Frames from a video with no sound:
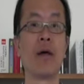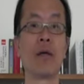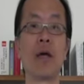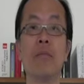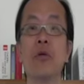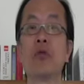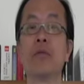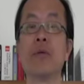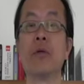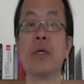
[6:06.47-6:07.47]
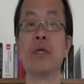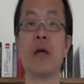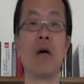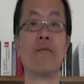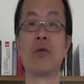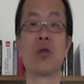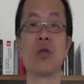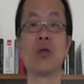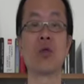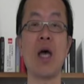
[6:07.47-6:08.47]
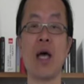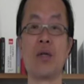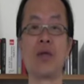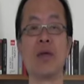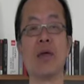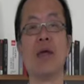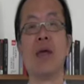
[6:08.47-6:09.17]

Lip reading: commercial building of a certain size,